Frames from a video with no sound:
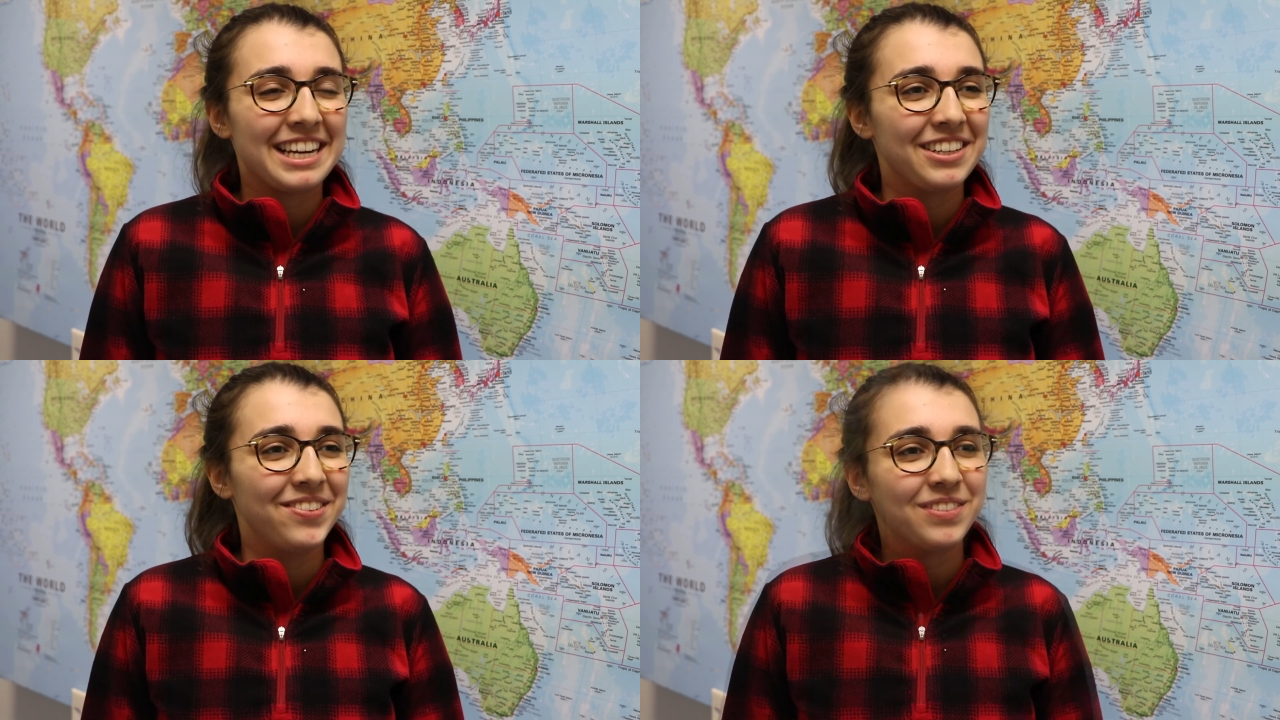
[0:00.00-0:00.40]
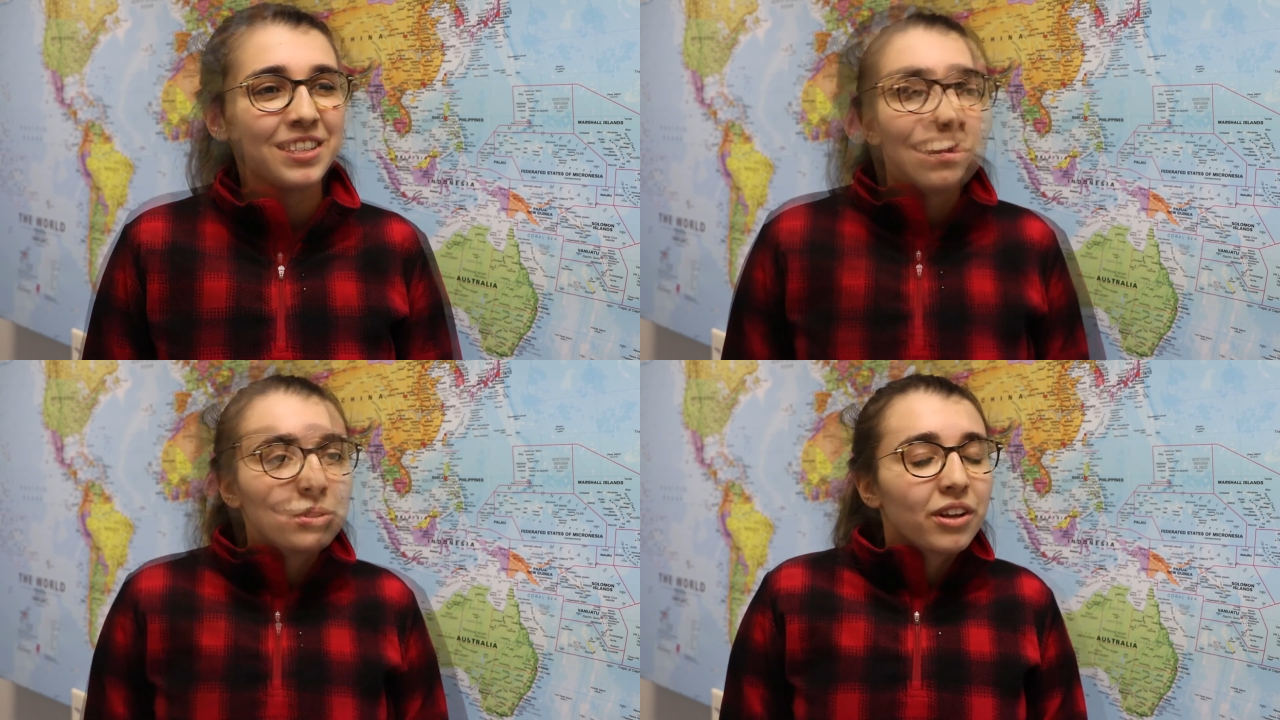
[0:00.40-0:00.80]
Adams.
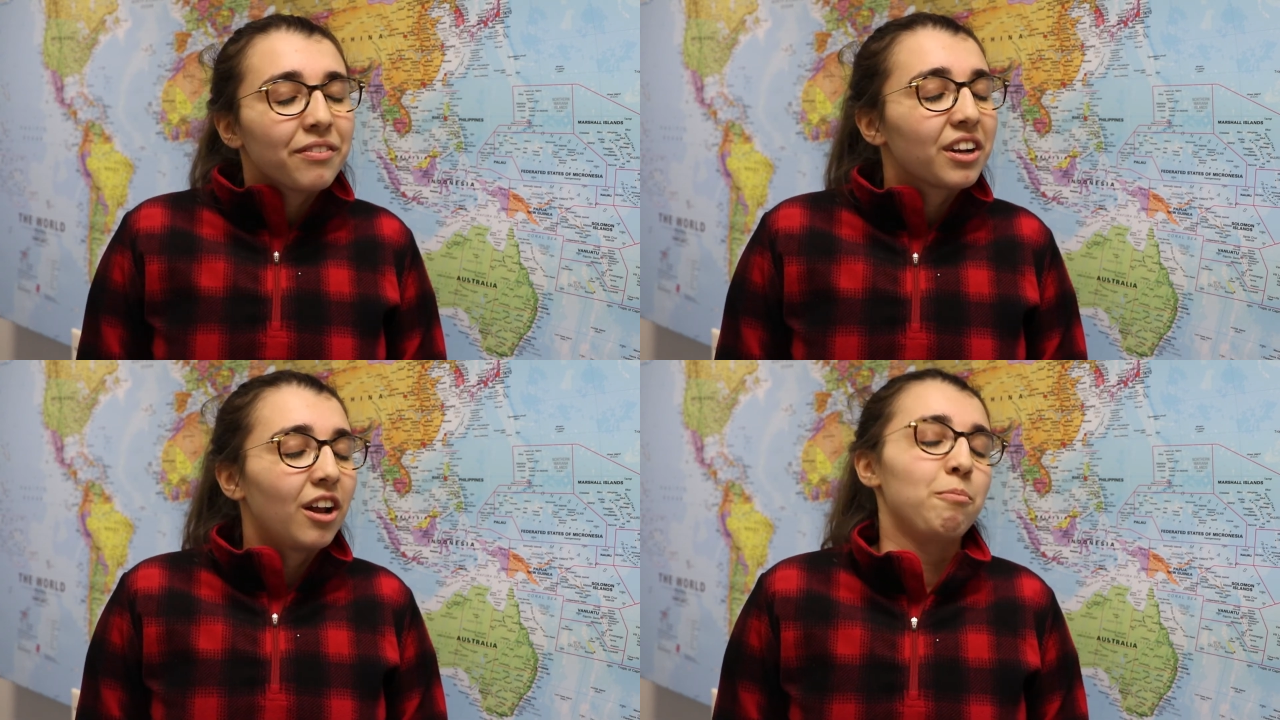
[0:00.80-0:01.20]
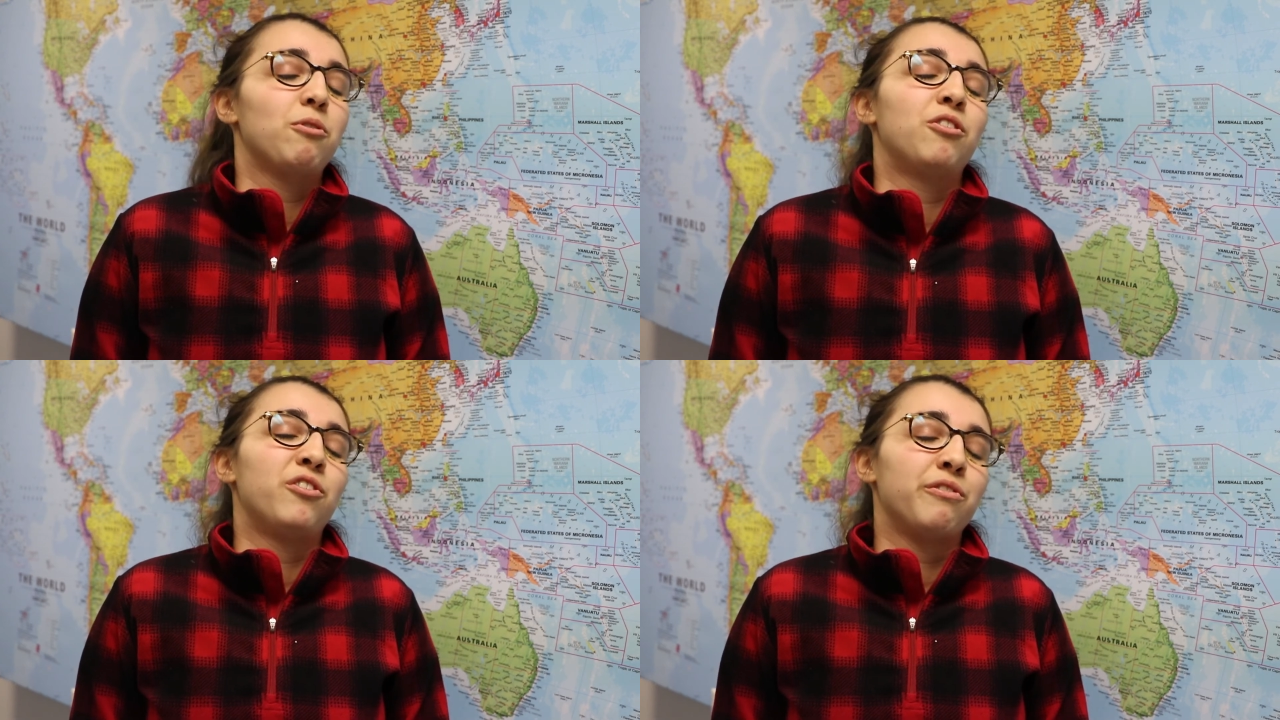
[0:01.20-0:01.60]
You also have a
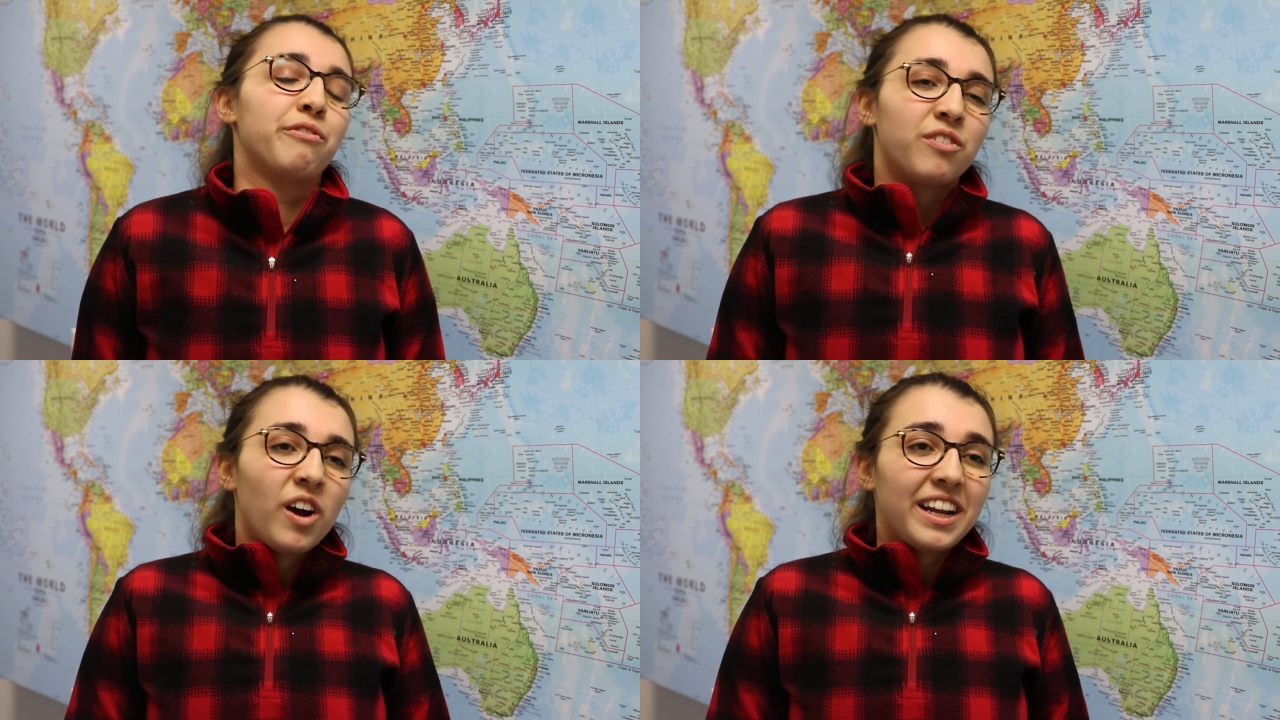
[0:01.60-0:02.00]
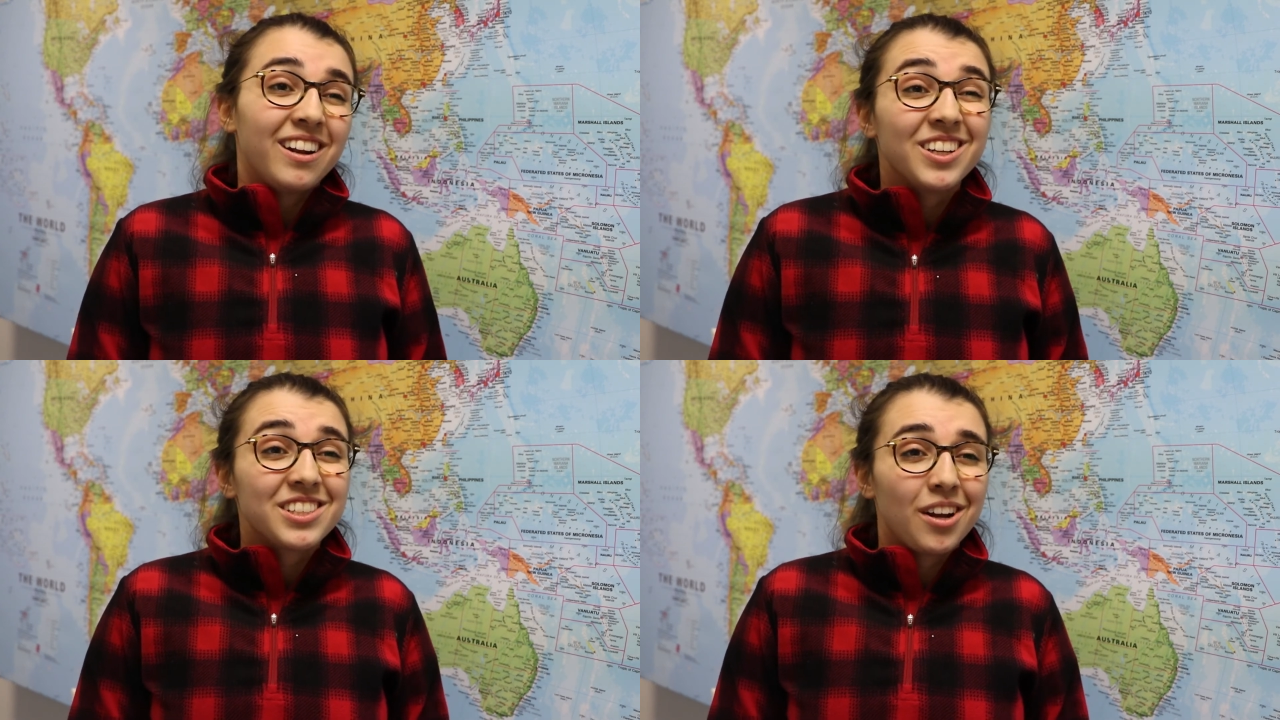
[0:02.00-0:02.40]
club on
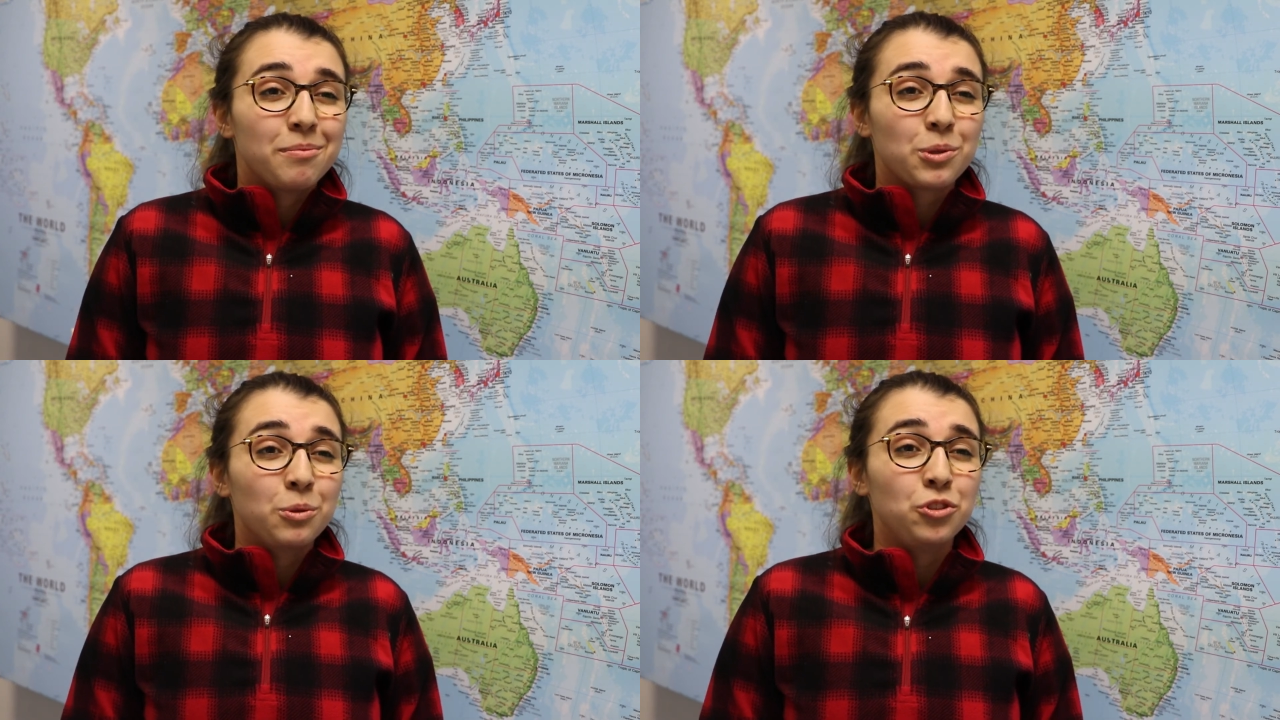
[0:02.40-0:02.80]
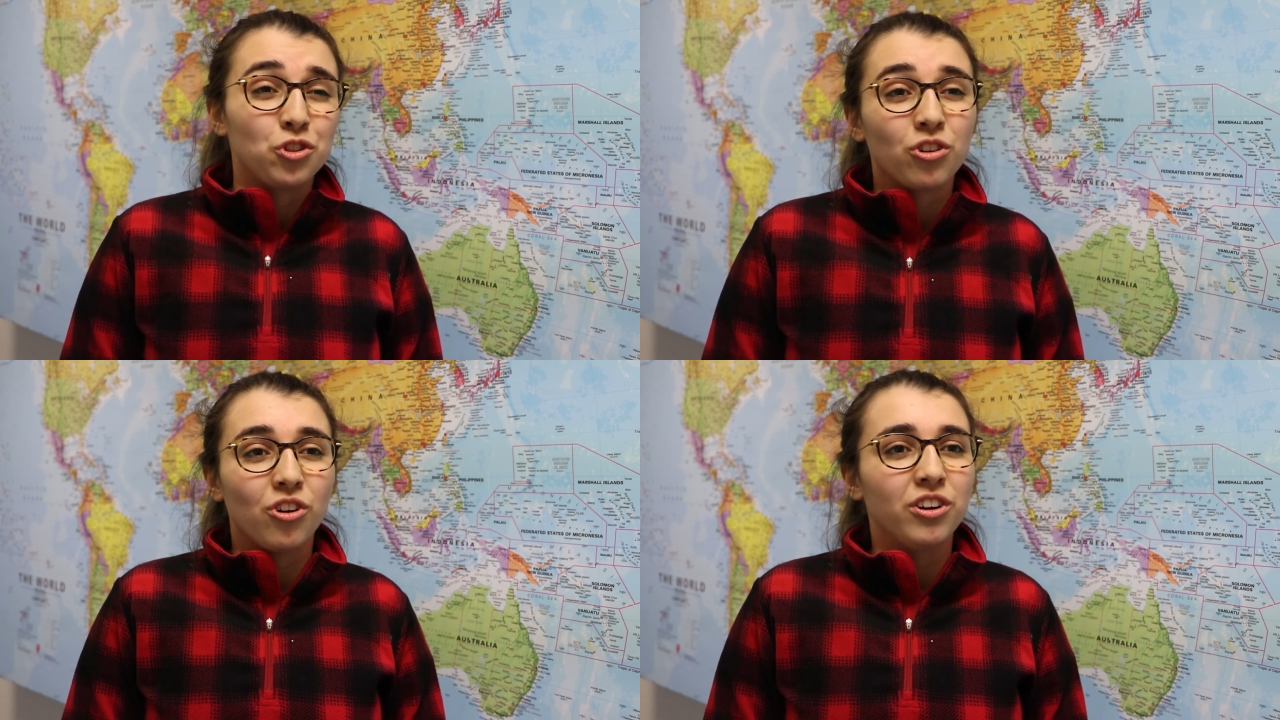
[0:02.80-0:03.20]
Friday lunchtimes called
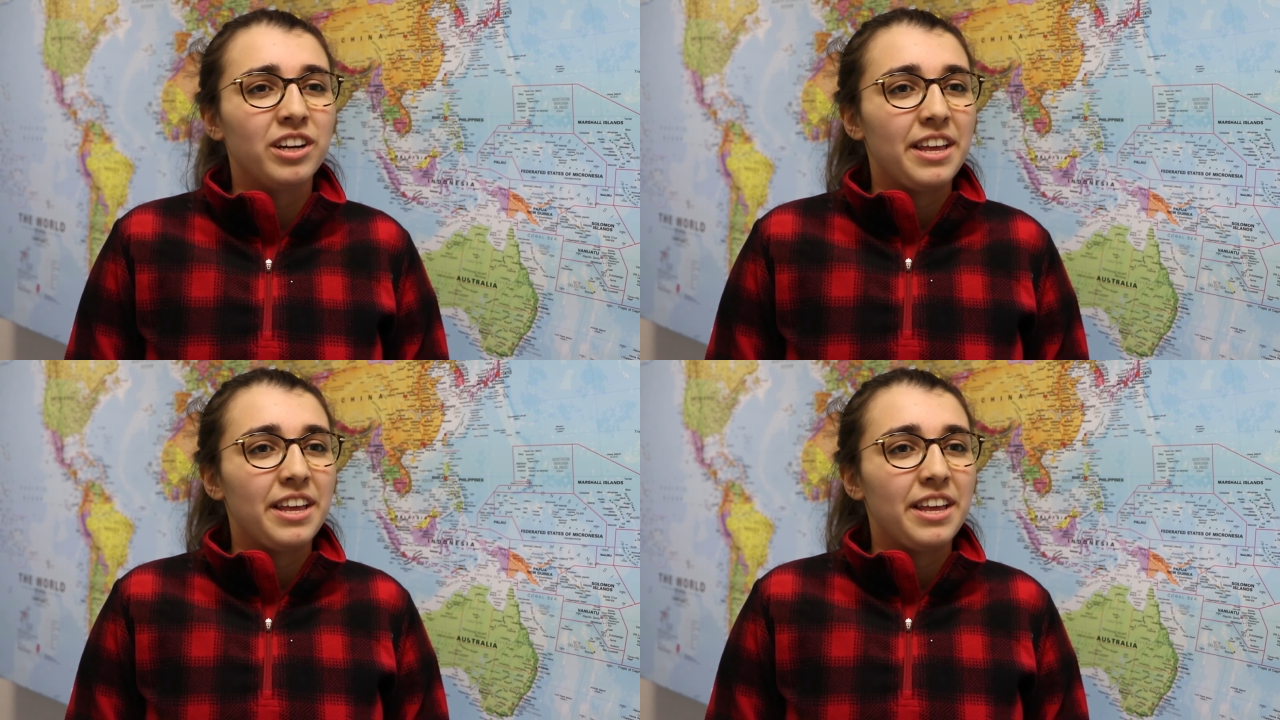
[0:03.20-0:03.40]
Jog On,